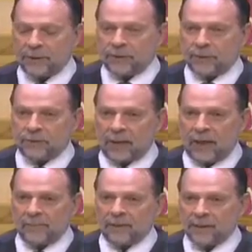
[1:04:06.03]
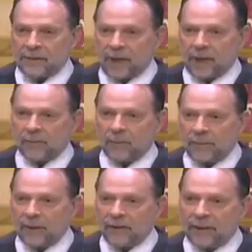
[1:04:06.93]
Central Time, and Catan
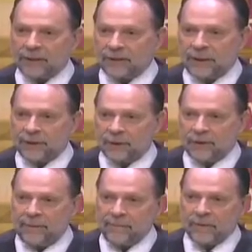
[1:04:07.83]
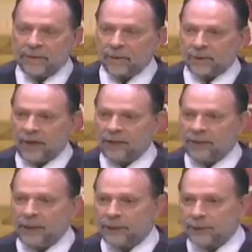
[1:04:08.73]
will be our next teacher. He's a
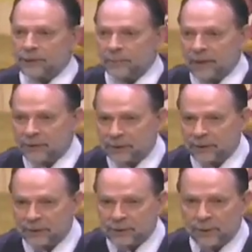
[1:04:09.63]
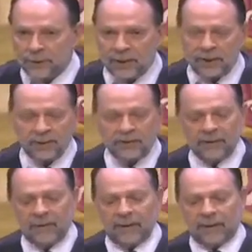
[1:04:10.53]
great teacher, so make sure you tune in,
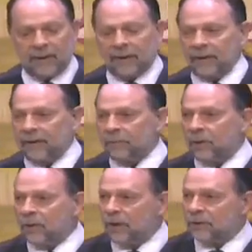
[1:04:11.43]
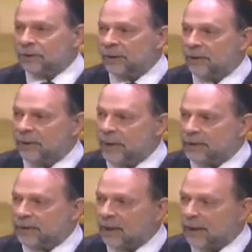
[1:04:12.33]
and we'll all see you
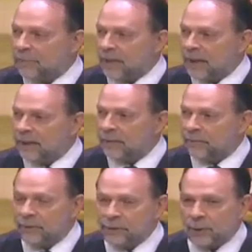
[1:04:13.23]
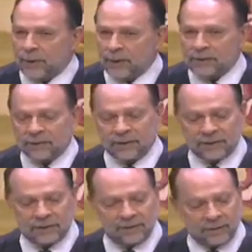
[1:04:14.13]
next time. Thank you for joining us
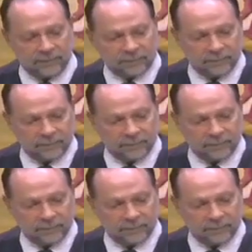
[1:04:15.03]
this evening.